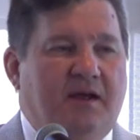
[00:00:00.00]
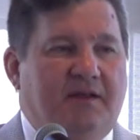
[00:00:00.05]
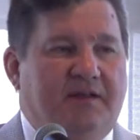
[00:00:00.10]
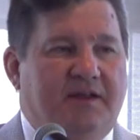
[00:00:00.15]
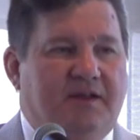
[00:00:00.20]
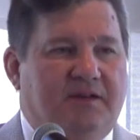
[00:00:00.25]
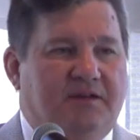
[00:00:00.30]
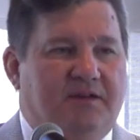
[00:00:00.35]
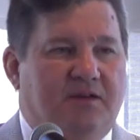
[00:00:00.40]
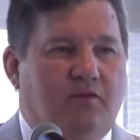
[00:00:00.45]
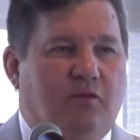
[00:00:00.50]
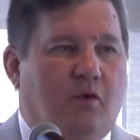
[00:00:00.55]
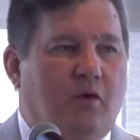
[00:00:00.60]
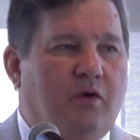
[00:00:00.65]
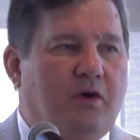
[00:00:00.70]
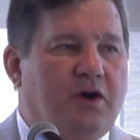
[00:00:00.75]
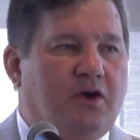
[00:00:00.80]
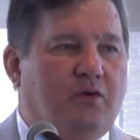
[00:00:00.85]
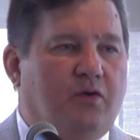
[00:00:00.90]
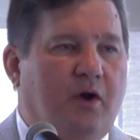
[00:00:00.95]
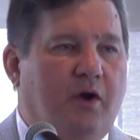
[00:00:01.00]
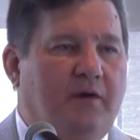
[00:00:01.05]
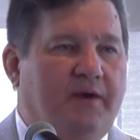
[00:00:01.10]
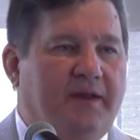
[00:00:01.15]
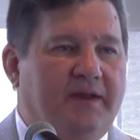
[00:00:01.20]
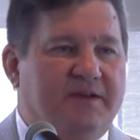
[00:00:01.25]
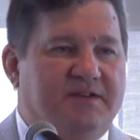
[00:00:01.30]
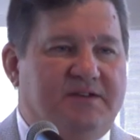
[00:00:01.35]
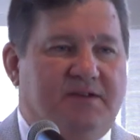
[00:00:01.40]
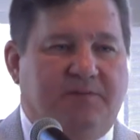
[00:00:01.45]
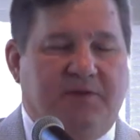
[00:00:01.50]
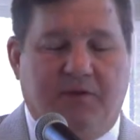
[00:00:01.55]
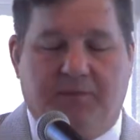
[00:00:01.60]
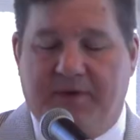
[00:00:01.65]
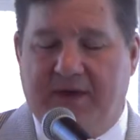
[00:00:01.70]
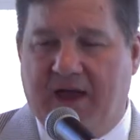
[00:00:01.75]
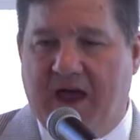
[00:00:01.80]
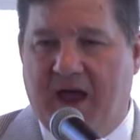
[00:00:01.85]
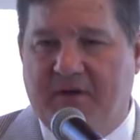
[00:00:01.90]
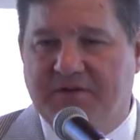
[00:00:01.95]
the war cronyism that
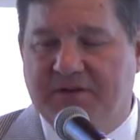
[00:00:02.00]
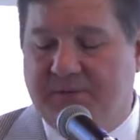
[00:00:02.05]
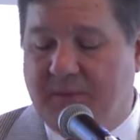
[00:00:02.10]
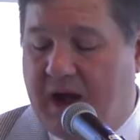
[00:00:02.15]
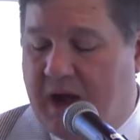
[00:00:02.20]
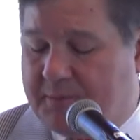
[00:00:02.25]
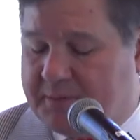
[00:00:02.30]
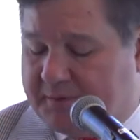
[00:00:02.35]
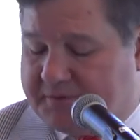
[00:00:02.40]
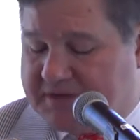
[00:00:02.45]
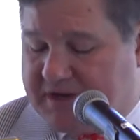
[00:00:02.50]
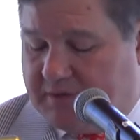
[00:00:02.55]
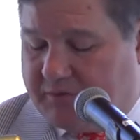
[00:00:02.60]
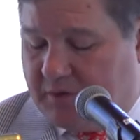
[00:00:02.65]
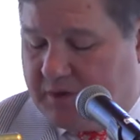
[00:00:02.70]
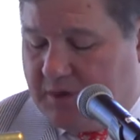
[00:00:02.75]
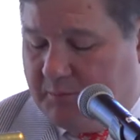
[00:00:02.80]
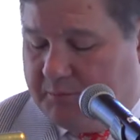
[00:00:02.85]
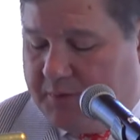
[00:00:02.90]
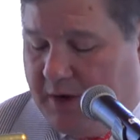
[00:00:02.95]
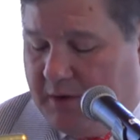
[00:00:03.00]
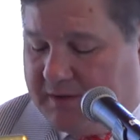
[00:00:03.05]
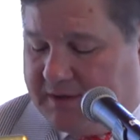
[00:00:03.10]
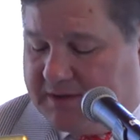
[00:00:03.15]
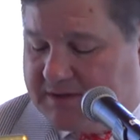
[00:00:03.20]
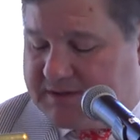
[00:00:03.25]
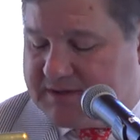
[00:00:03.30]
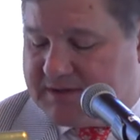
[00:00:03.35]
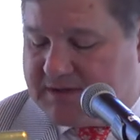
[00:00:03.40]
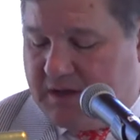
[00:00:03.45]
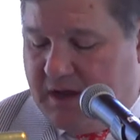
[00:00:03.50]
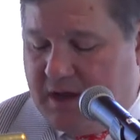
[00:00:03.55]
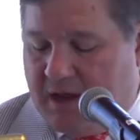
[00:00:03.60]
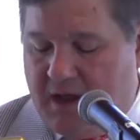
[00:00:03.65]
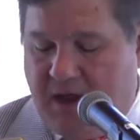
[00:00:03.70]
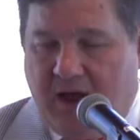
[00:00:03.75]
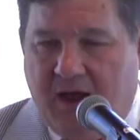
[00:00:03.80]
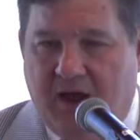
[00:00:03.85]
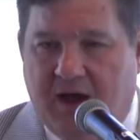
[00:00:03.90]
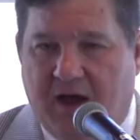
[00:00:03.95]
we have, is made up of several components.
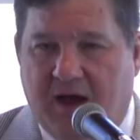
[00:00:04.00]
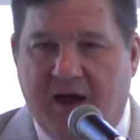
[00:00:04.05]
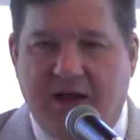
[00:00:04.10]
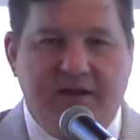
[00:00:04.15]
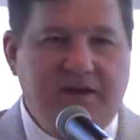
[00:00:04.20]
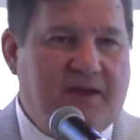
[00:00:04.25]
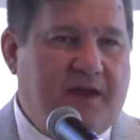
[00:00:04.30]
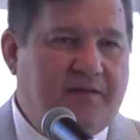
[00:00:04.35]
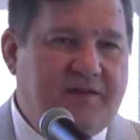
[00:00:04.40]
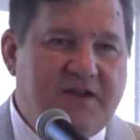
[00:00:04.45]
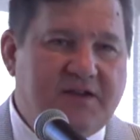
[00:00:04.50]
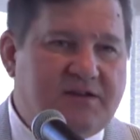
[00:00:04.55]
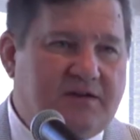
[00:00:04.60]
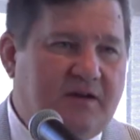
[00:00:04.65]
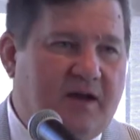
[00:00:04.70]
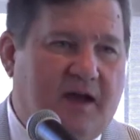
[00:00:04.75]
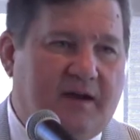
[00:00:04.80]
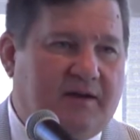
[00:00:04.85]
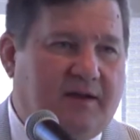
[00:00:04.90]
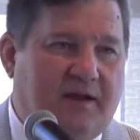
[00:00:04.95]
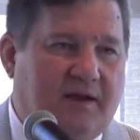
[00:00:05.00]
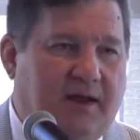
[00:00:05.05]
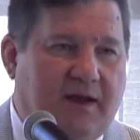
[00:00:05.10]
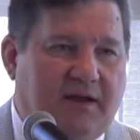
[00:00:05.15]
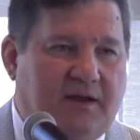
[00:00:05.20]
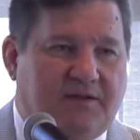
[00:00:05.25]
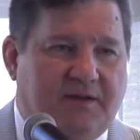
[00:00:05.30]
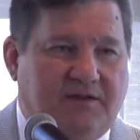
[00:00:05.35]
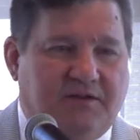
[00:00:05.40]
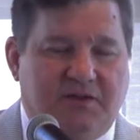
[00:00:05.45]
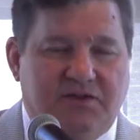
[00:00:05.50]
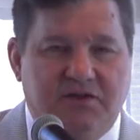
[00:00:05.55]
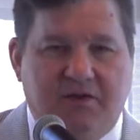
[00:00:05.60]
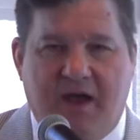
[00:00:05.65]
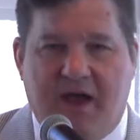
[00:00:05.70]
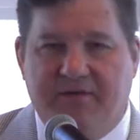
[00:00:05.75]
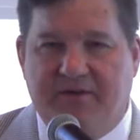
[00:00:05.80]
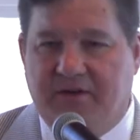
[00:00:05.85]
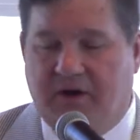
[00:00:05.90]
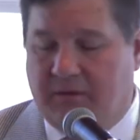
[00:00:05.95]
And these are not anything that you
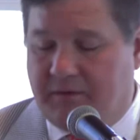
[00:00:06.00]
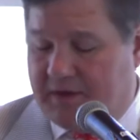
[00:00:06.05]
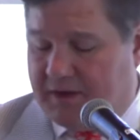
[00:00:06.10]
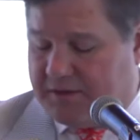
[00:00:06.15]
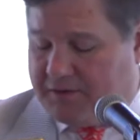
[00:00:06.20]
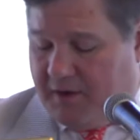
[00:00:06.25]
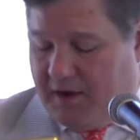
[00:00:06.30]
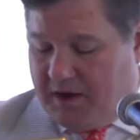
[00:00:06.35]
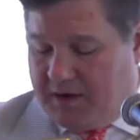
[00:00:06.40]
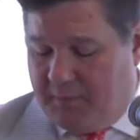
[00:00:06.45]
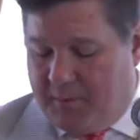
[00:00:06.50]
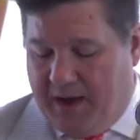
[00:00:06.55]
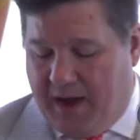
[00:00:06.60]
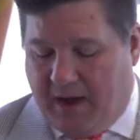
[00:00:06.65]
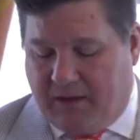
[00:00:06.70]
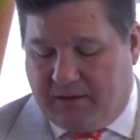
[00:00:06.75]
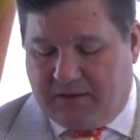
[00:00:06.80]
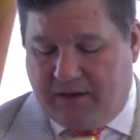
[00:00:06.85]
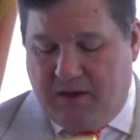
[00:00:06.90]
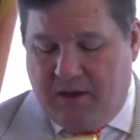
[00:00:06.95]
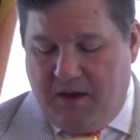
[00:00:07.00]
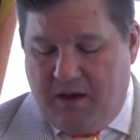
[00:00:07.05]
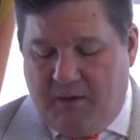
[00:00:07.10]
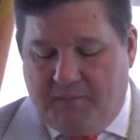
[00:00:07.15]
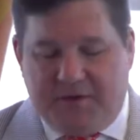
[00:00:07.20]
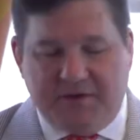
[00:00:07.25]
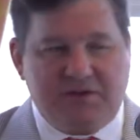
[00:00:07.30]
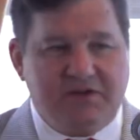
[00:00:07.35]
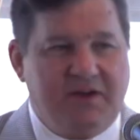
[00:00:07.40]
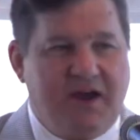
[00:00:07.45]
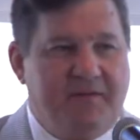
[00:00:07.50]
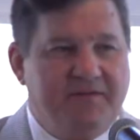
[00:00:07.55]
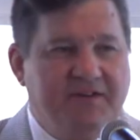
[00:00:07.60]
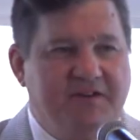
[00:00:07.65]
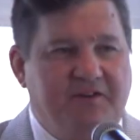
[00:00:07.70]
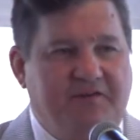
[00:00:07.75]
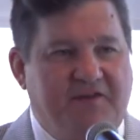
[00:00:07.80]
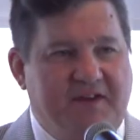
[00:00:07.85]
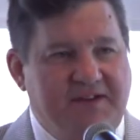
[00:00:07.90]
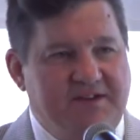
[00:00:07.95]
haven't already thought about, but you have the
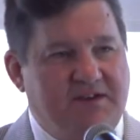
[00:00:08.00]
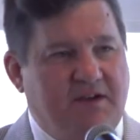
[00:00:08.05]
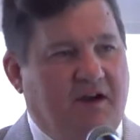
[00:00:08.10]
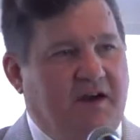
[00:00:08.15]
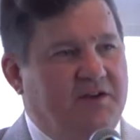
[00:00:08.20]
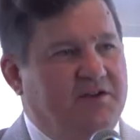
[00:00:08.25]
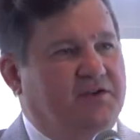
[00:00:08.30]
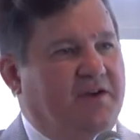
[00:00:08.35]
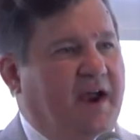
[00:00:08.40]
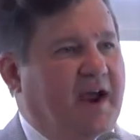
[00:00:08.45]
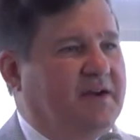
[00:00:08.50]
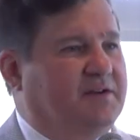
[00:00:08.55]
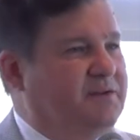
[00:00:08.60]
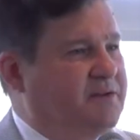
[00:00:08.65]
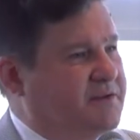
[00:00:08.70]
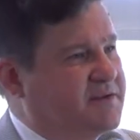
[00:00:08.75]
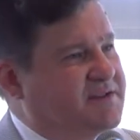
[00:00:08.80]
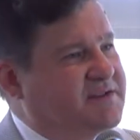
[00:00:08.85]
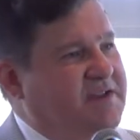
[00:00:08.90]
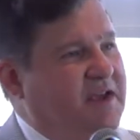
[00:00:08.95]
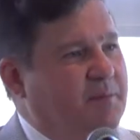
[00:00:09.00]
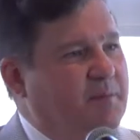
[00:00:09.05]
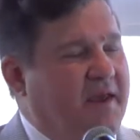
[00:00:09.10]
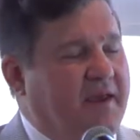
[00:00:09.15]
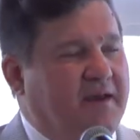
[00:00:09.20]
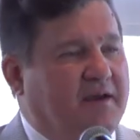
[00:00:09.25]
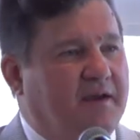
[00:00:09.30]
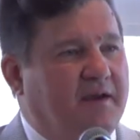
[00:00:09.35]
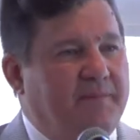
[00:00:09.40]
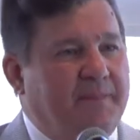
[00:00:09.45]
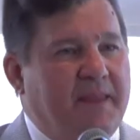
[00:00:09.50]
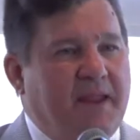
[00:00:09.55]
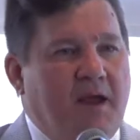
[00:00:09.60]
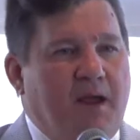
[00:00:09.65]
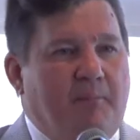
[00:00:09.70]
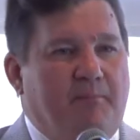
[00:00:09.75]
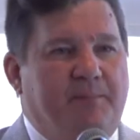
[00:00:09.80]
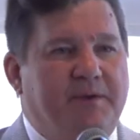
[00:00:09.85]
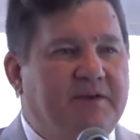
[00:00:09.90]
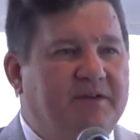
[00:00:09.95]
defense contractors. They make
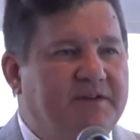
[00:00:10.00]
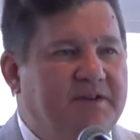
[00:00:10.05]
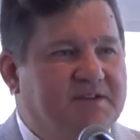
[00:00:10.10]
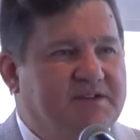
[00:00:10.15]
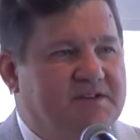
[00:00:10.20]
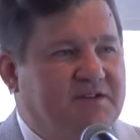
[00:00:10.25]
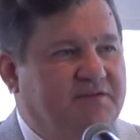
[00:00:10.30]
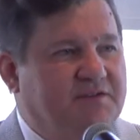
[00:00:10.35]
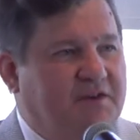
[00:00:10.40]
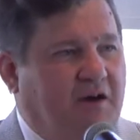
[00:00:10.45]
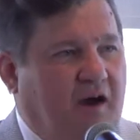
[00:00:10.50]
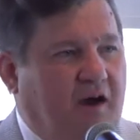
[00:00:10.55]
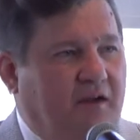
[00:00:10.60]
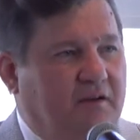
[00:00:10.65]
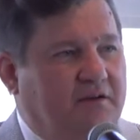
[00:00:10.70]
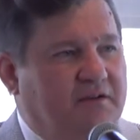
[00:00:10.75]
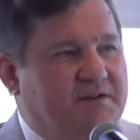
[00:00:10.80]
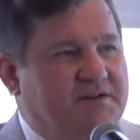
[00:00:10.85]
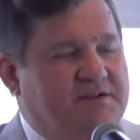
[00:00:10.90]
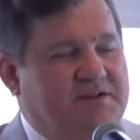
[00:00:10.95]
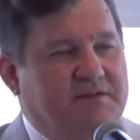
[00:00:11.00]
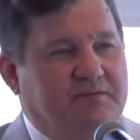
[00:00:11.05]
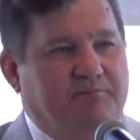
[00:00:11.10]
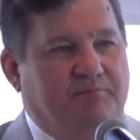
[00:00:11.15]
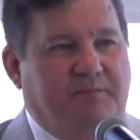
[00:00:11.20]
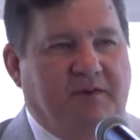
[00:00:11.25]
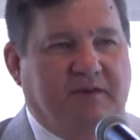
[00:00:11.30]
billions of dollars,